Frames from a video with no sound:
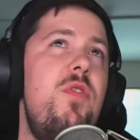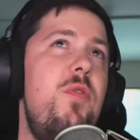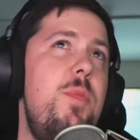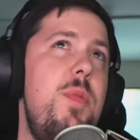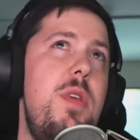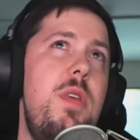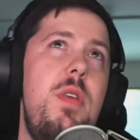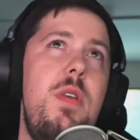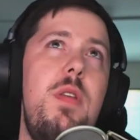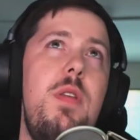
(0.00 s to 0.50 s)

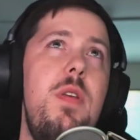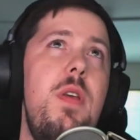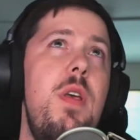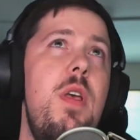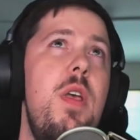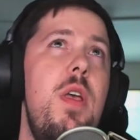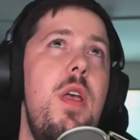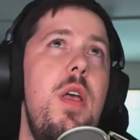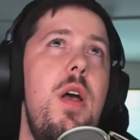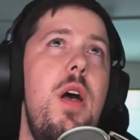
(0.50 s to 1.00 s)
speed,
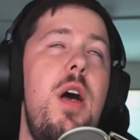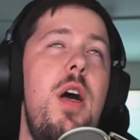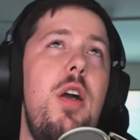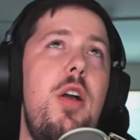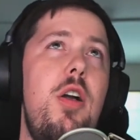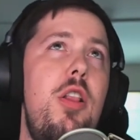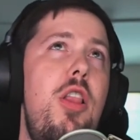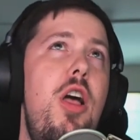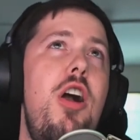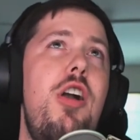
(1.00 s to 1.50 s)
uh,
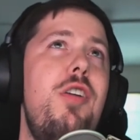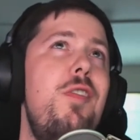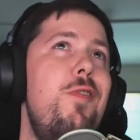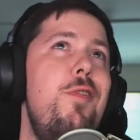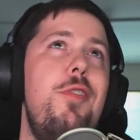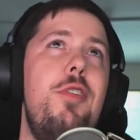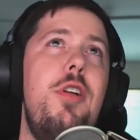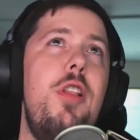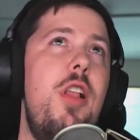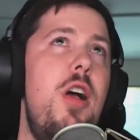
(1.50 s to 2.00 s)
clock
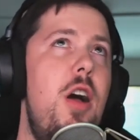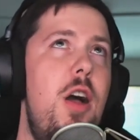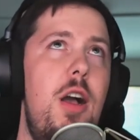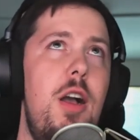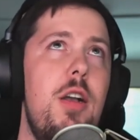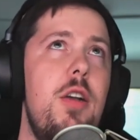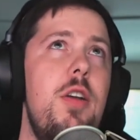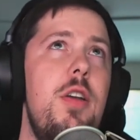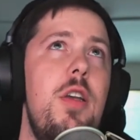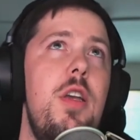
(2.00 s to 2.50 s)
for
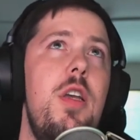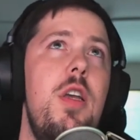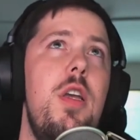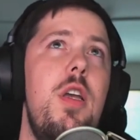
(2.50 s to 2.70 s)
clock,